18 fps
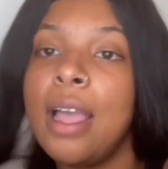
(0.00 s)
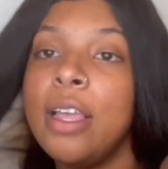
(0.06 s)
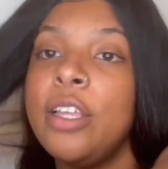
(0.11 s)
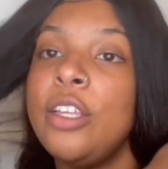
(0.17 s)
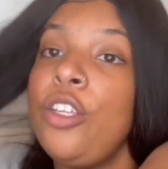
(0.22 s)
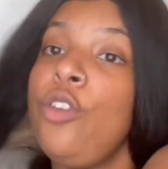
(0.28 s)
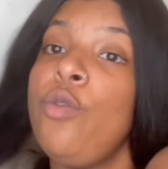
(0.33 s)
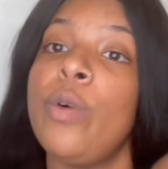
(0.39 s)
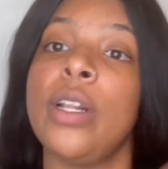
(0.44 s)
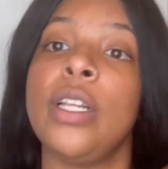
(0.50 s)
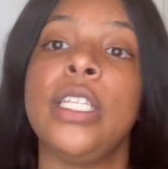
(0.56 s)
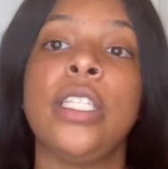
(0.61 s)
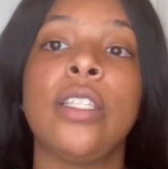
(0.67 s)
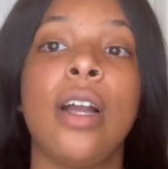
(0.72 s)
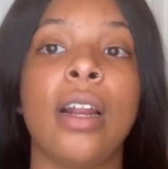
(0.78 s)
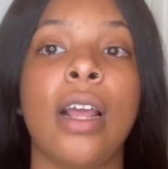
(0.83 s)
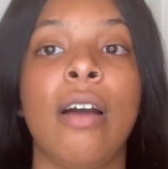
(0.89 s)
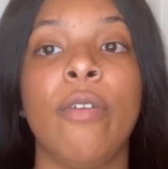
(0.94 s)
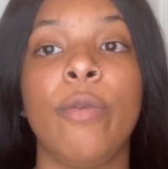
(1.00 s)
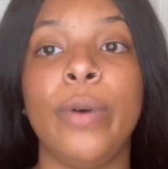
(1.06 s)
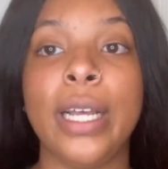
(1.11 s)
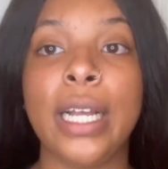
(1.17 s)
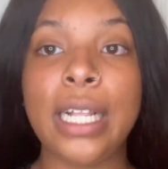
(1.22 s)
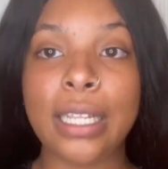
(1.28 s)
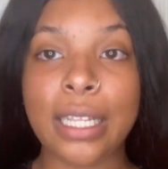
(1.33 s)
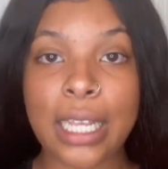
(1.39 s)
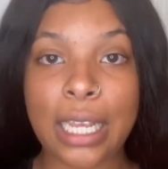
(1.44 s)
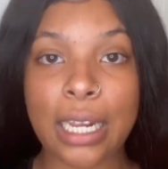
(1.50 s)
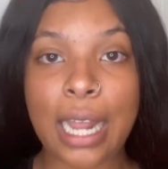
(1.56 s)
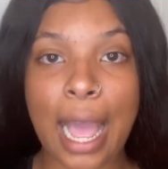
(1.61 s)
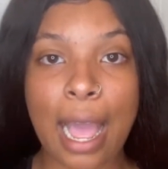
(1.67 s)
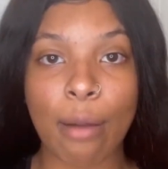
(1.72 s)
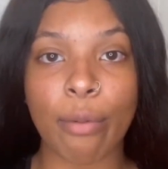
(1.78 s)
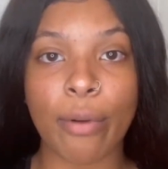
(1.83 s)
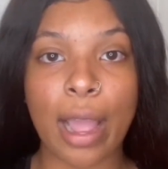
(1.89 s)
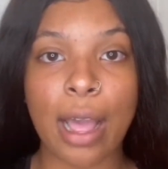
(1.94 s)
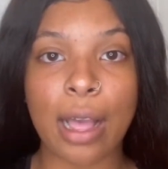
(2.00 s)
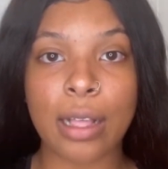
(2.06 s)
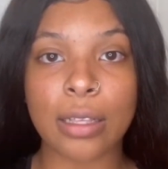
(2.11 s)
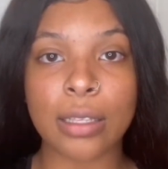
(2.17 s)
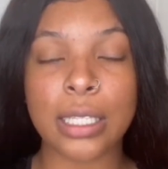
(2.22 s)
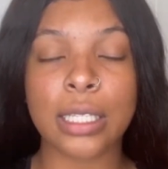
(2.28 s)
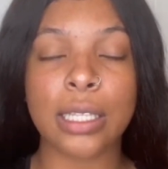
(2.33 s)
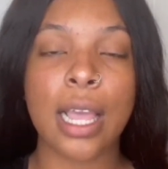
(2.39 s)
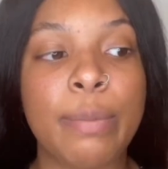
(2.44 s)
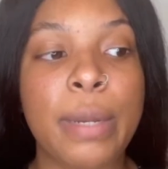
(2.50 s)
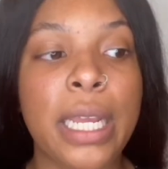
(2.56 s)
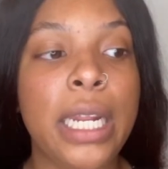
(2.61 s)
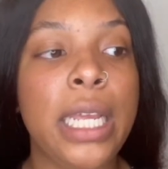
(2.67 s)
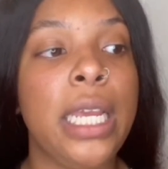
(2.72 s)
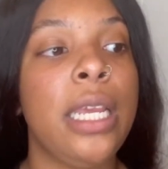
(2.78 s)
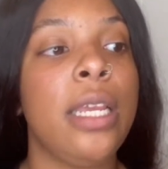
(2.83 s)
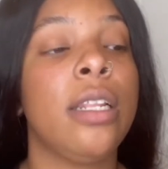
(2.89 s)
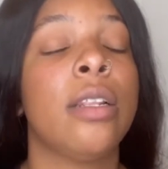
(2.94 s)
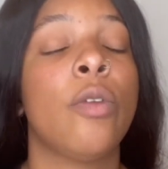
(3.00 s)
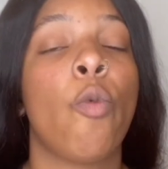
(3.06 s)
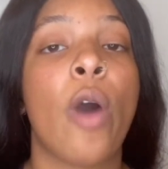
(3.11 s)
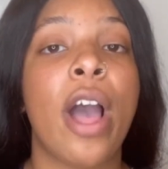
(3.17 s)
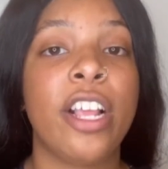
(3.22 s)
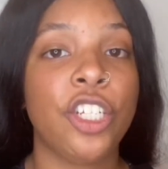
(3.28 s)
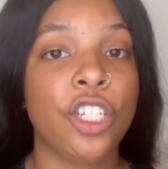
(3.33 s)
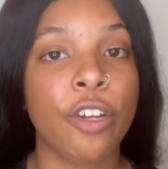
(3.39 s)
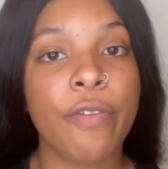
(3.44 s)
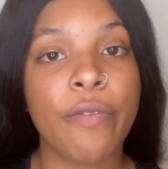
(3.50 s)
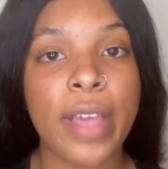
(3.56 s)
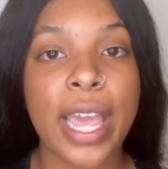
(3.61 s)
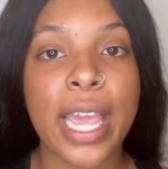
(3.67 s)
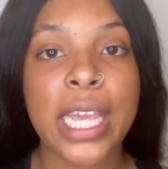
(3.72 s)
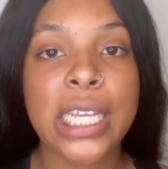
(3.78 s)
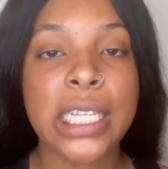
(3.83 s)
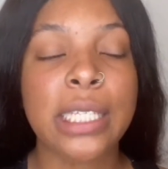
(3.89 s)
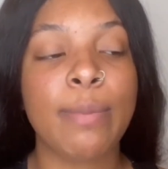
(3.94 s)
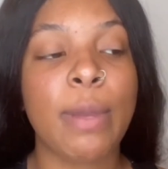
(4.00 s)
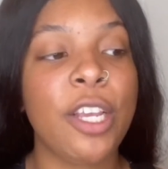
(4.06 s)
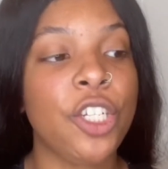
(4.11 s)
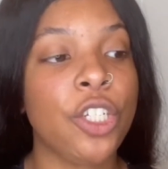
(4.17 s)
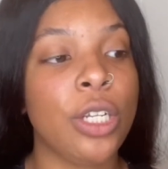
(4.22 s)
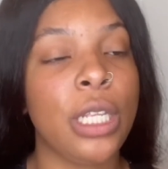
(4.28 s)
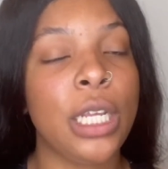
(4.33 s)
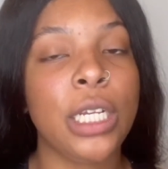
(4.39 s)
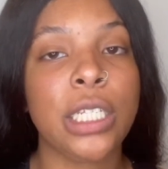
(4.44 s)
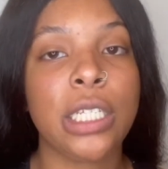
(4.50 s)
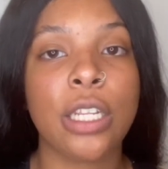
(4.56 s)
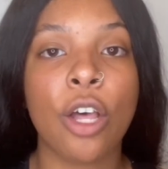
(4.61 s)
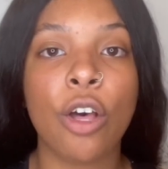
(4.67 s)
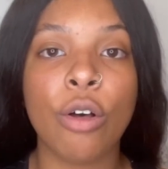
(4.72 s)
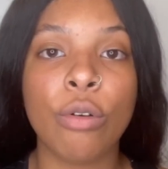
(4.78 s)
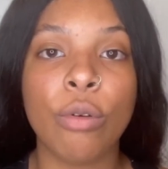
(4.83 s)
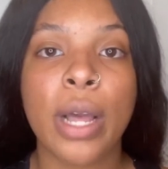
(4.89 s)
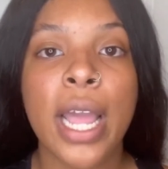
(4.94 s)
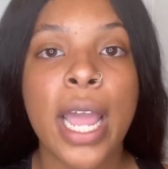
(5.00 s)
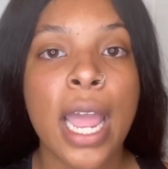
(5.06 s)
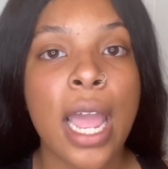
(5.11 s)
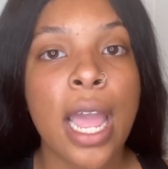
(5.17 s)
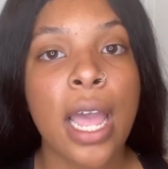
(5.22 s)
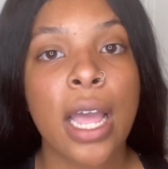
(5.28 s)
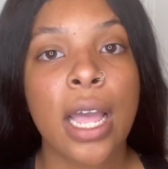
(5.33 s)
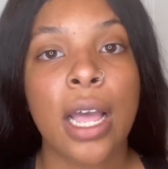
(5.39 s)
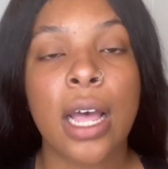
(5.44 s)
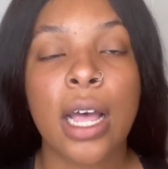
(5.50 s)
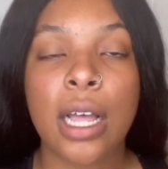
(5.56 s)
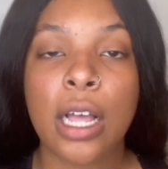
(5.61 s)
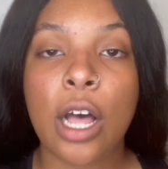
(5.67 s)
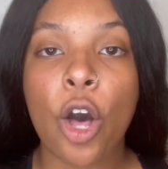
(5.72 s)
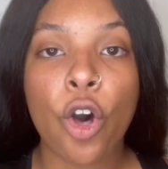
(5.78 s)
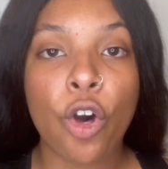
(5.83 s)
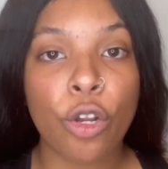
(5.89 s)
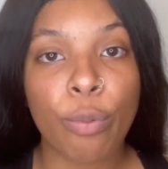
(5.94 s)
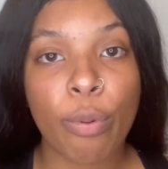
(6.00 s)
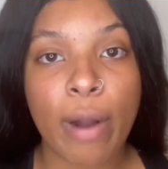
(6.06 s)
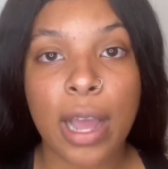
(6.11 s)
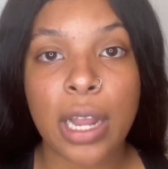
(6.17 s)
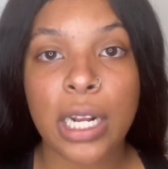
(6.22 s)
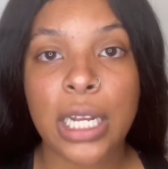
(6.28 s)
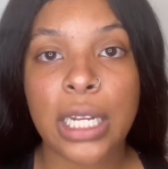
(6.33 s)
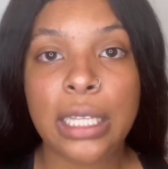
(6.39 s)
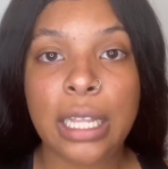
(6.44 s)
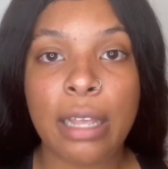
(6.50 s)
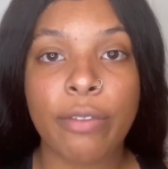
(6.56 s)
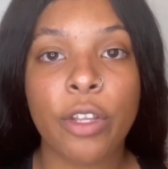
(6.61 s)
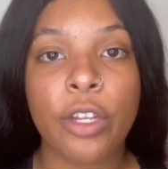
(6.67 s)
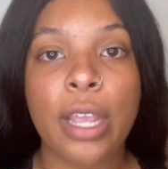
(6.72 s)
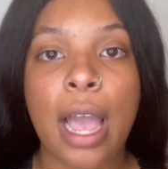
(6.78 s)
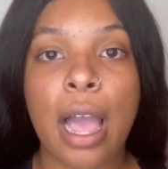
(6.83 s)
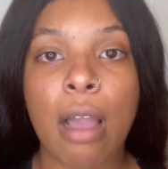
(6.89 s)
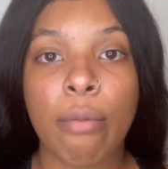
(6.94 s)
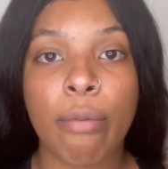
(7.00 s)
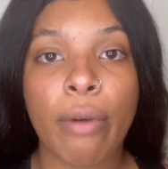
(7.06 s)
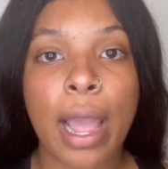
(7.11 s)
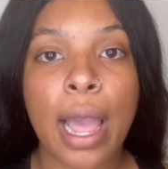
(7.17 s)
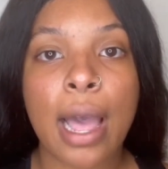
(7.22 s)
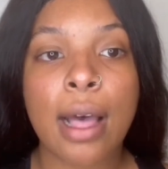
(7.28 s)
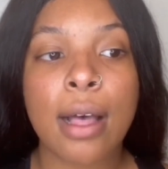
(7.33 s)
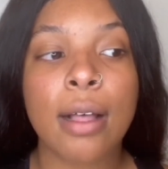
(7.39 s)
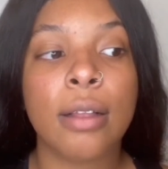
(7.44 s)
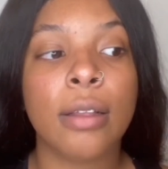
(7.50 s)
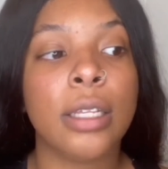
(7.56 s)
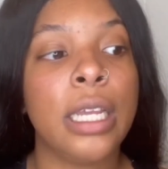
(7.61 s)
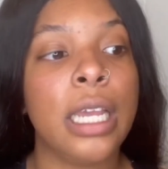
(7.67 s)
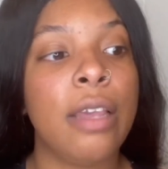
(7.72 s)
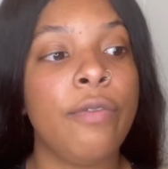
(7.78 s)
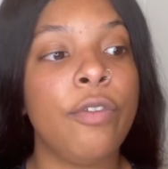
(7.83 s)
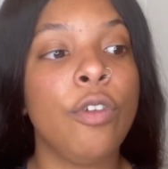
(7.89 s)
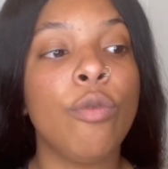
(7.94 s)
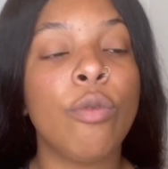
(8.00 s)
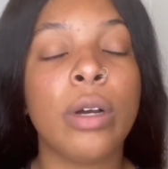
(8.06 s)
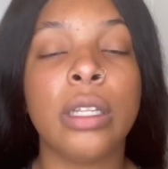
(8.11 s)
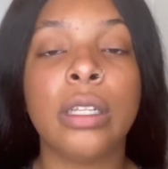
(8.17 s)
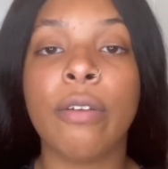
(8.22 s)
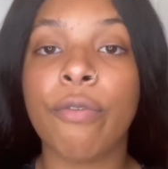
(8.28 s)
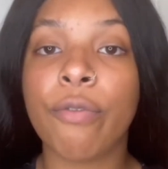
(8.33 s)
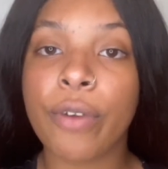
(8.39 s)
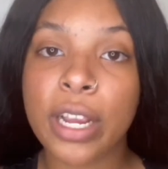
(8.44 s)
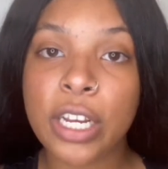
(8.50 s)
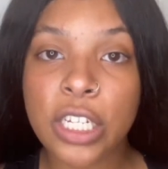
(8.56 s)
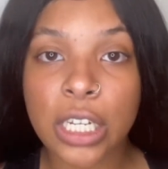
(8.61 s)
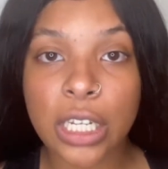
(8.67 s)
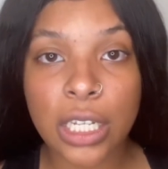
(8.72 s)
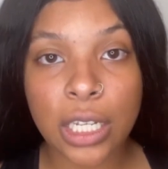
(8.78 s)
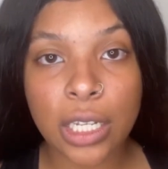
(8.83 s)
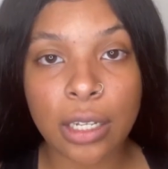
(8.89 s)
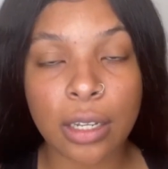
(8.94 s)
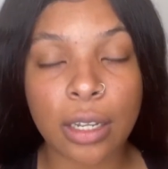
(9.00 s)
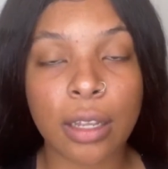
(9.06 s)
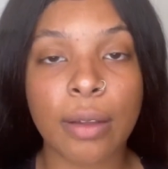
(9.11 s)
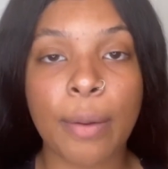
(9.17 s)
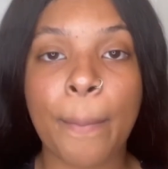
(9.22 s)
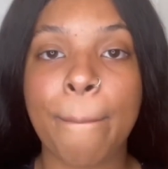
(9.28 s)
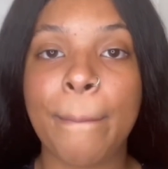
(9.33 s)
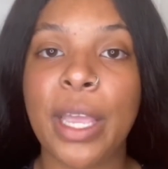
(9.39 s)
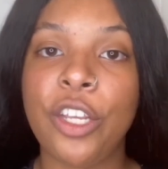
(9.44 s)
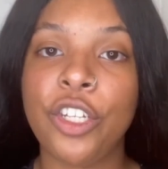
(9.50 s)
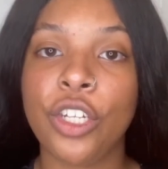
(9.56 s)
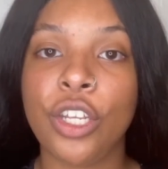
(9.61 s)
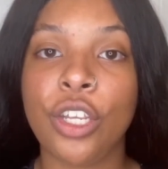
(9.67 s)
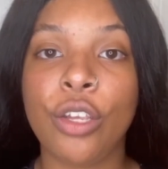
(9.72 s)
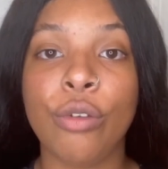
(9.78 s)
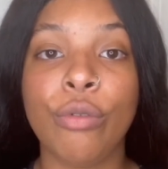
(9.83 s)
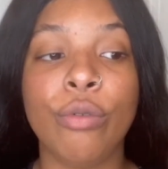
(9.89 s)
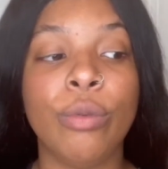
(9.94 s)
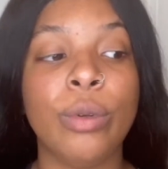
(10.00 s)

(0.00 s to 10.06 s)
you want to start off with clean eyebrows. Meaning, wash your face, make sure there's no old product left on your eyebrow. If you want fresh look, make sure you